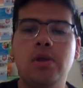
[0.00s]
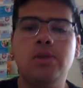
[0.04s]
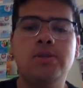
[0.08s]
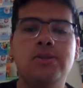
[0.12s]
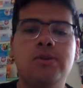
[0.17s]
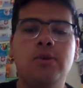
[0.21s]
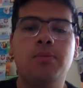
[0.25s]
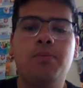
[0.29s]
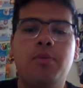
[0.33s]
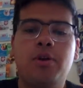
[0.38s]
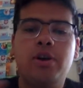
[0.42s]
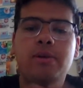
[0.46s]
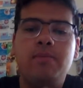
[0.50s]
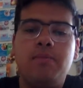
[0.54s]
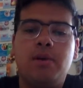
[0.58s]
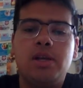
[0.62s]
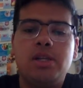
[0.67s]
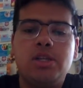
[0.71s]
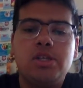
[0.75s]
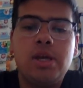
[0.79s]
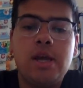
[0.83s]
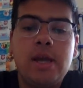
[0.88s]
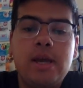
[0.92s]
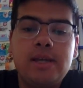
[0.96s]
So pretty
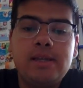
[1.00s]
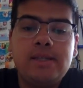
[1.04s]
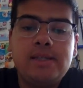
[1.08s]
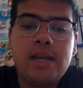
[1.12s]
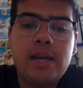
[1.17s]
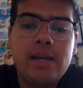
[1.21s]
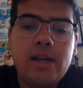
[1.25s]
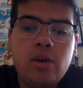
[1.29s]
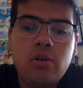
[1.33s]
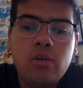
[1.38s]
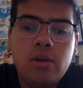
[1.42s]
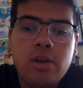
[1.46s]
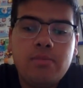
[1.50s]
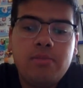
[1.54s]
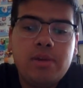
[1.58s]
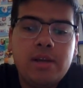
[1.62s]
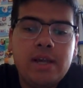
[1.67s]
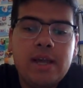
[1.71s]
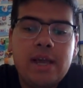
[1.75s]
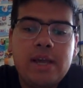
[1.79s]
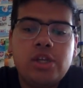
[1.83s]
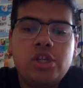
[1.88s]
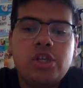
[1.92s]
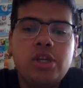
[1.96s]
much, technical
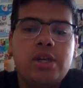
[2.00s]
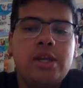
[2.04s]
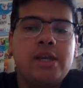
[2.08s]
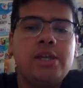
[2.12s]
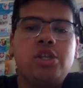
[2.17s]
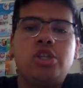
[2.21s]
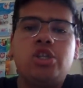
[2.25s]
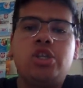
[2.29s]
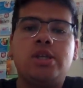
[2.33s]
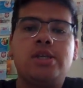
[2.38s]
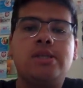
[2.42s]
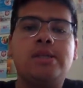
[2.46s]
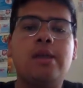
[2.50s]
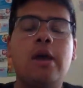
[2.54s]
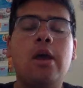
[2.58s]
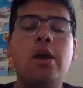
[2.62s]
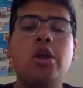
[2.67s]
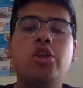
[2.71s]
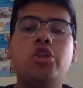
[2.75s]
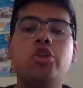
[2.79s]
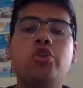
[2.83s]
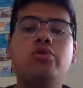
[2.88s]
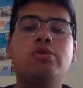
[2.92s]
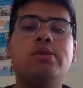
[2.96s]
communication is just
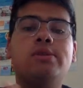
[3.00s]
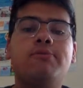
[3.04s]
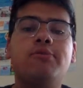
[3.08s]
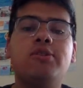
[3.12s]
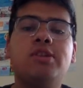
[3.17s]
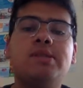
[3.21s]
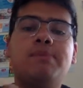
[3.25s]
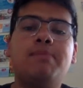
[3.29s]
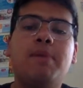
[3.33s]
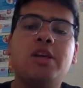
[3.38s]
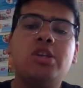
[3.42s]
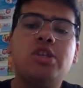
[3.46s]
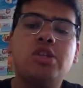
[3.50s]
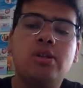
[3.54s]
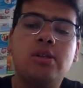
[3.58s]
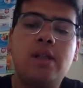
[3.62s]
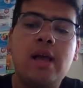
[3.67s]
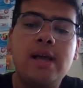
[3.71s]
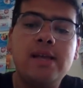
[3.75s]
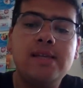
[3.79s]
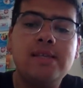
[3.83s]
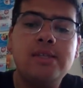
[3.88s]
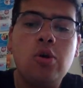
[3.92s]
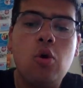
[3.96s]
used for
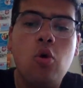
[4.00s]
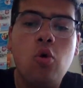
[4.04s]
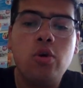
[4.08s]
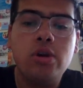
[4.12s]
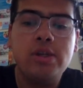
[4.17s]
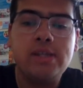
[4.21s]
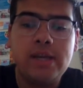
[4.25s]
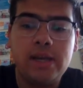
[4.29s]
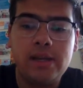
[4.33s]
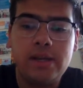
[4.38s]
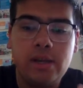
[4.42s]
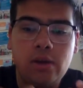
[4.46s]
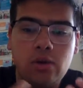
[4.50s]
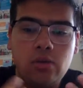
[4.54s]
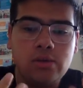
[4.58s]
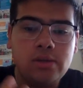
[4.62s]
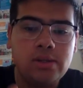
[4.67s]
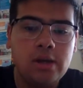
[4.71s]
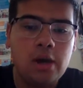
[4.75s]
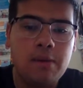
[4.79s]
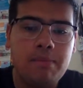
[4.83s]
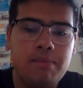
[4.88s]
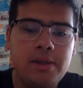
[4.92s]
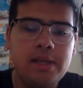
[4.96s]
specialized or technical
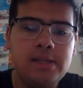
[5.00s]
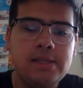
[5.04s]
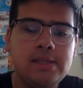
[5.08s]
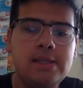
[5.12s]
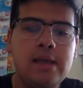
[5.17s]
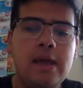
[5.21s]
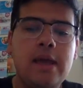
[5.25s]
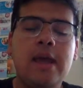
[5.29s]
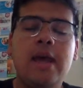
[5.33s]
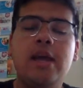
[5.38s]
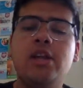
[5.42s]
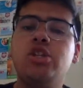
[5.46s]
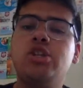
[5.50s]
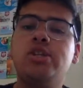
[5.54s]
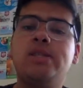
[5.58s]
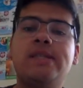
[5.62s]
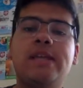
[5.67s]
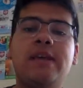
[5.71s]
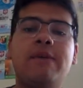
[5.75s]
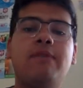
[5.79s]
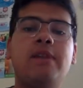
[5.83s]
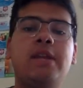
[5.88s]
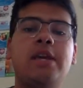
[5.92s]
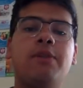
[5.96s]
topics and just
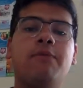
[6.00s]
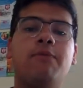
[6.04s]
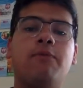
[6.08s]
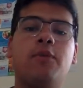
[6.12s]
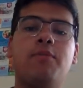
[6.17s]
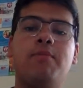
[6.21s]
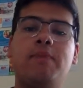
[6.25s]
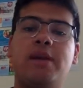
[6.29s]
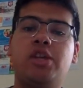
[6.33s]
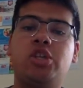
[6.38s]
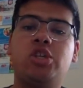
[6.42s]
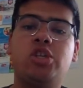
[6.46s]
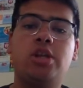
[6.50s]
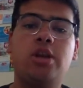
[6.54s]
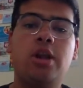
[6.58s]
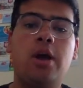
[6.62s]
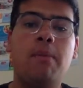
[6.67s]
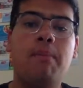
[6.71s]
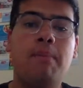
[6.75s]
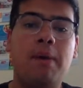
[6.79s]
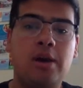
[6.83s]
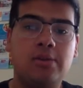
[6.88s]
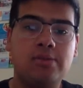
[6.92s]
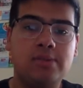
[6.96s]
giving information
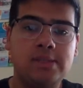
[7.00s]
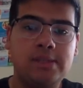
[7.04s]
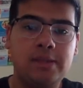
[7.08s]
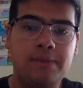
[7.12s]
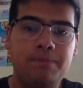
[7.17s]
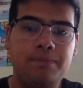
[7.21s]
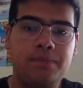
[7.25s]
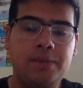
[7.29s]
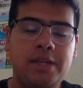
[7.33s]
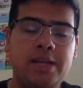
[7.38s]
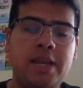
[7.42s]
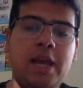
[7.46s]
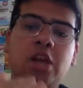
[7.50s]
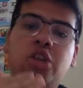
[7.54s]
about something,